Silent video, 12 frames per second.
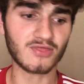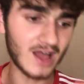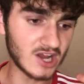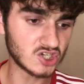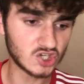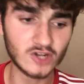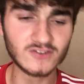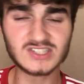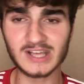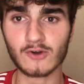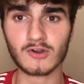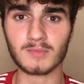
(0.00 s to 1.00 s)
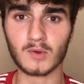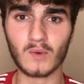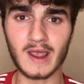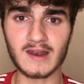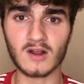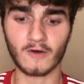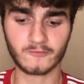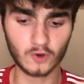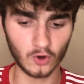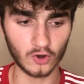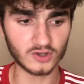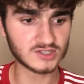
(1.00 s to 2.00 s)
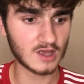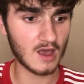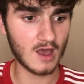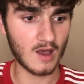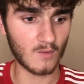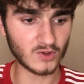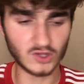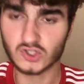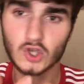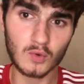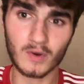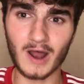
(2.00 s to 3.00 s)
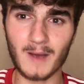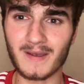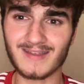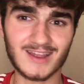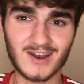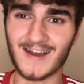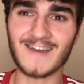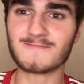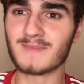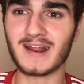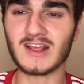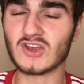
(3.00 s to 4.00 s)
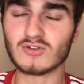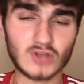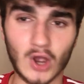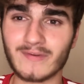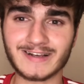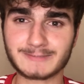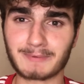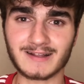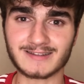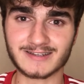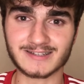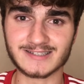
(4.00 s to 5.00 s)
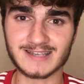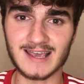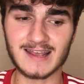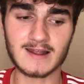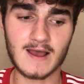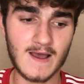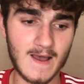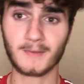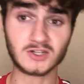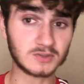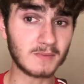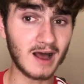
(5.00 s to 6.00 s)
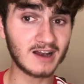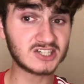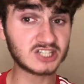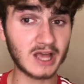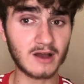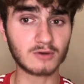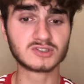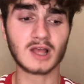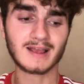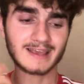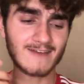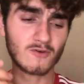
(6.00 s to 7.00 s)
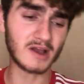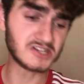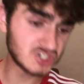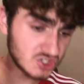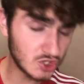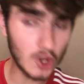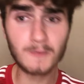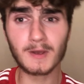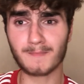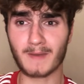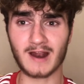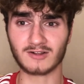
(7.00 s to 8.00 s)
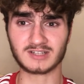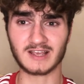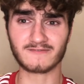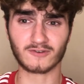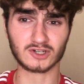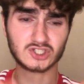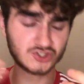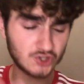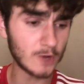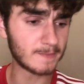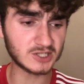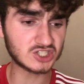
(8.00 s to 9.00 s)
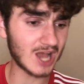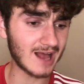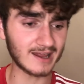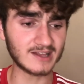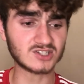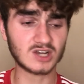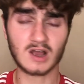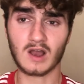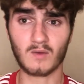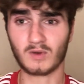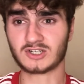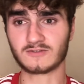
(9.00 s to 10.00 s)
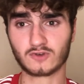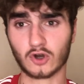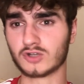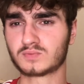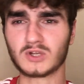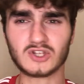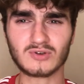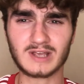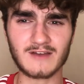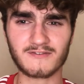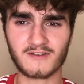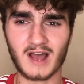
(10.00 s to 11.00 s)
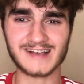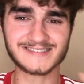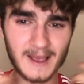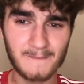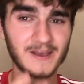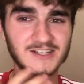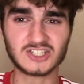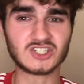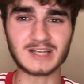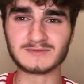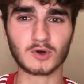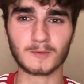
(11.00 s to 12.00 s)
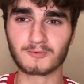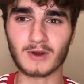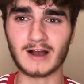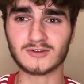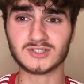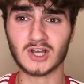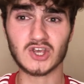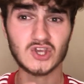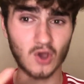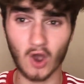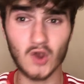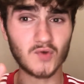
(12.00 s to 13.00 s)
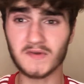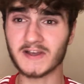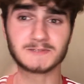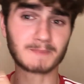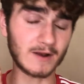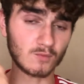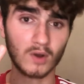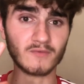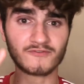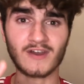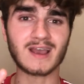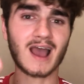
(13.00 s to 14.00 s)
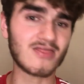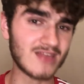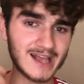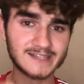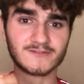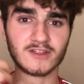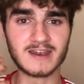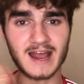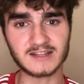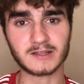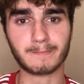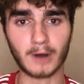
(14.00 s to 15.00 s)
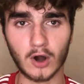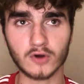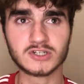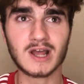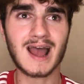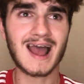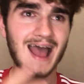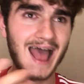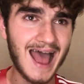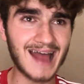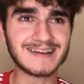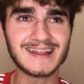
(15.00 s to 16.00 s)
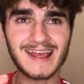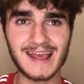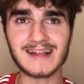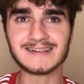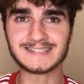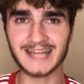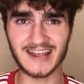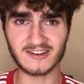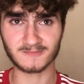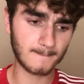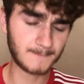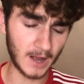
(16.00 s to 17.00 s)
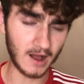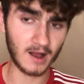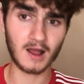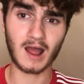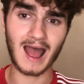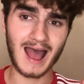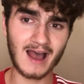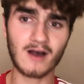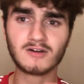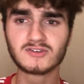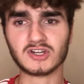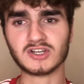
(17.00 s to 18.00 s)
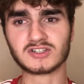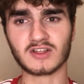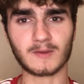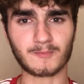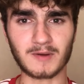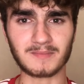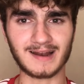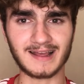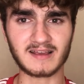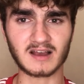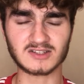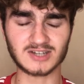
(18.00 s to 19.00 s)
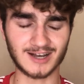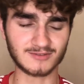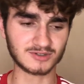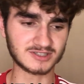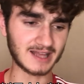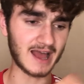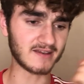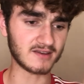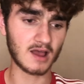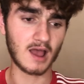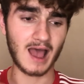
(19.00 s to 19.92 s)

That should have sealed him the win, of course. When you're 2-1 up in the 90th minute, you don't expect to concede. But Jamal Lascelles gave away a stupid penalty for a stupid challenge, which, of course, when you give a set piece to James Ward-Prowse, you only expect one thing, and that's for the net to bulge, and it did. But how does the Premier League title stand?